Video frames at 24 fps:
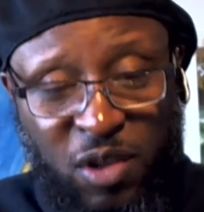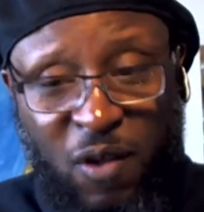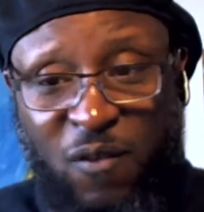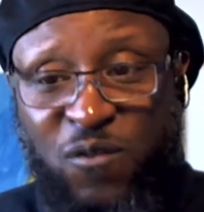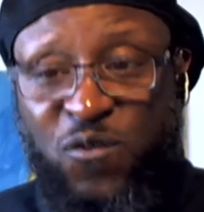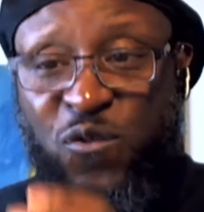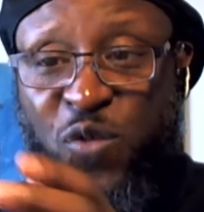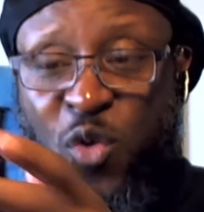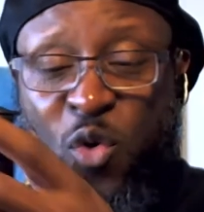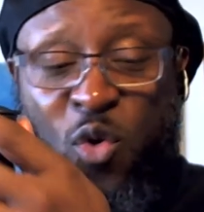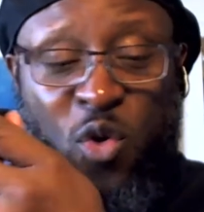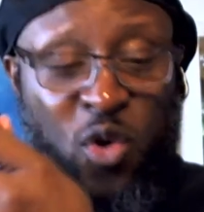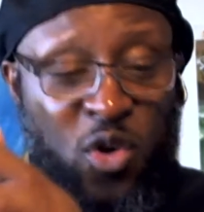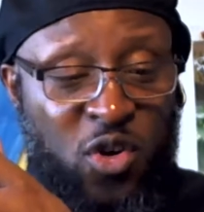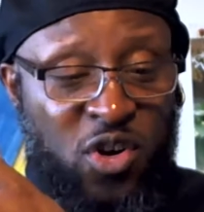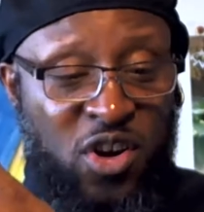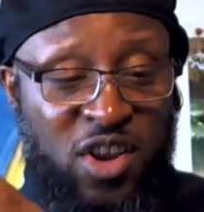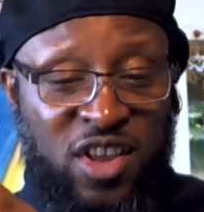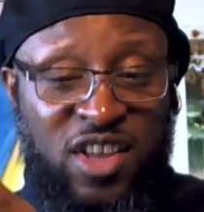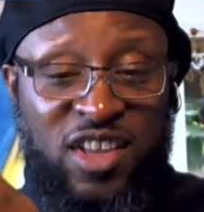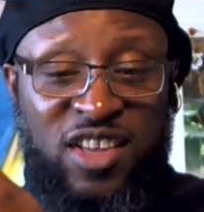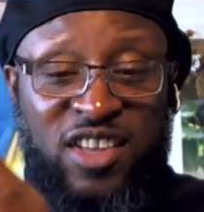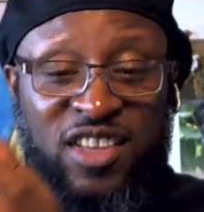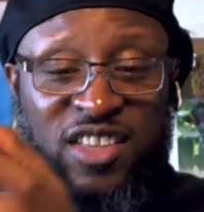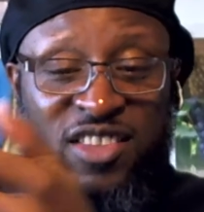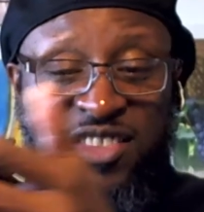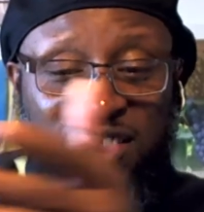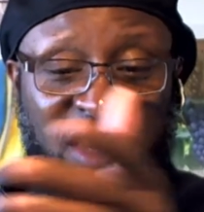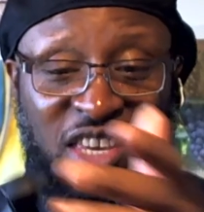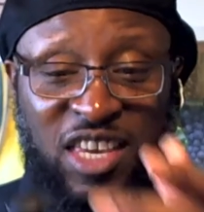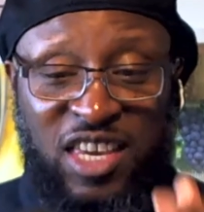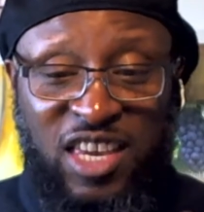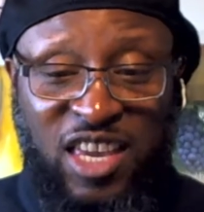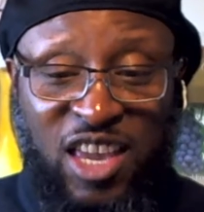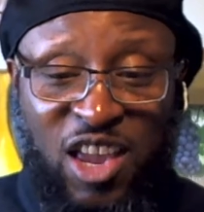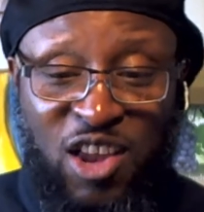for
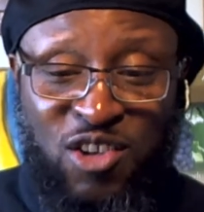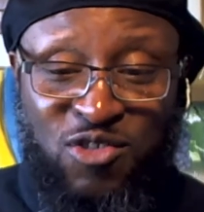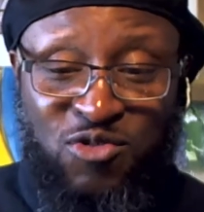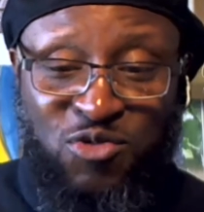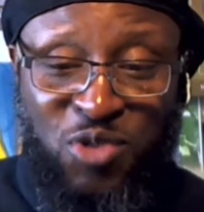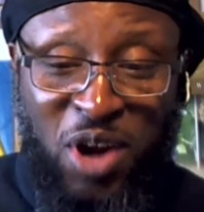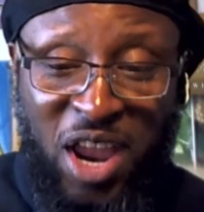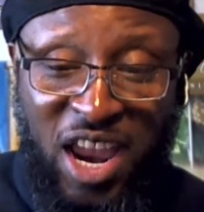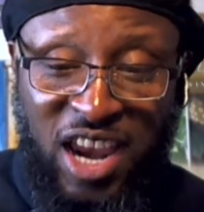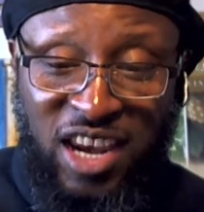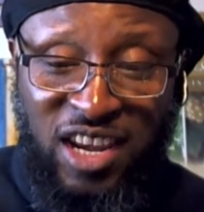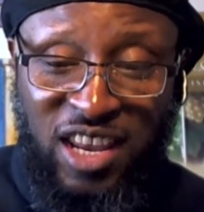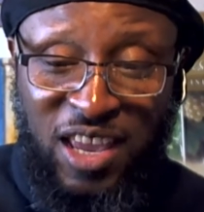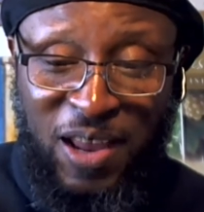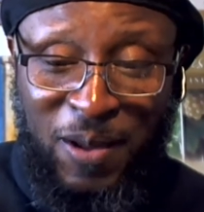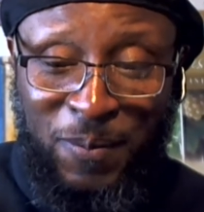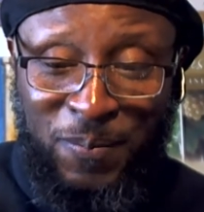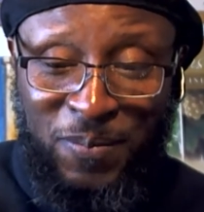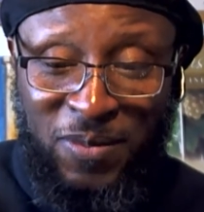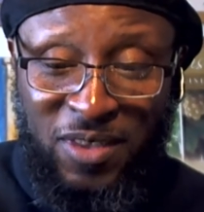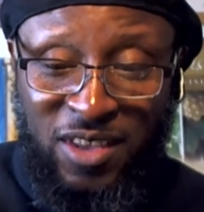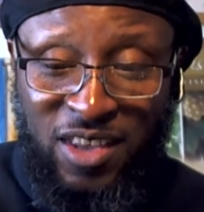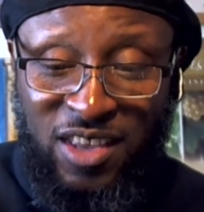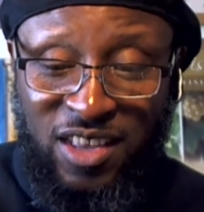the rating.